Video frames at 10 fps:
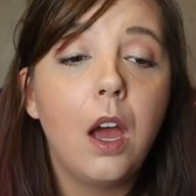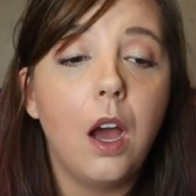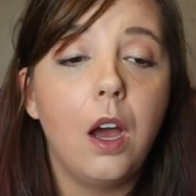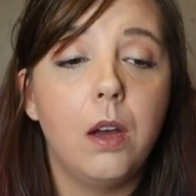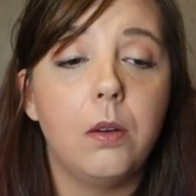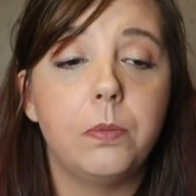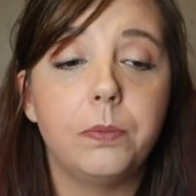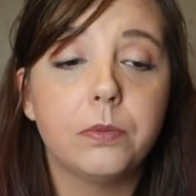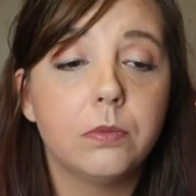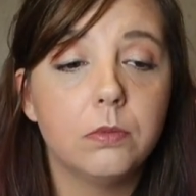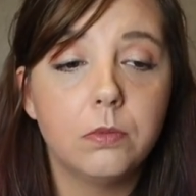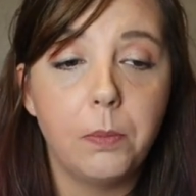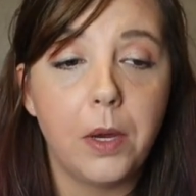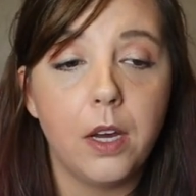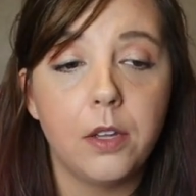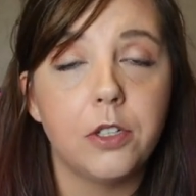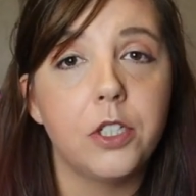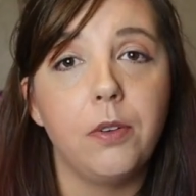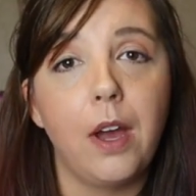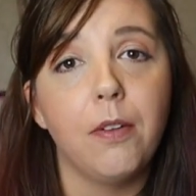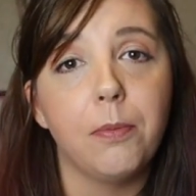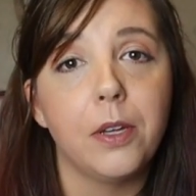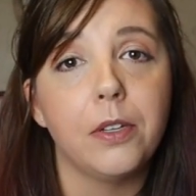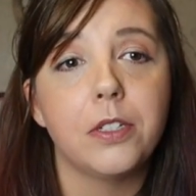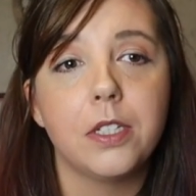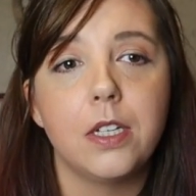my other 2 half-brothers,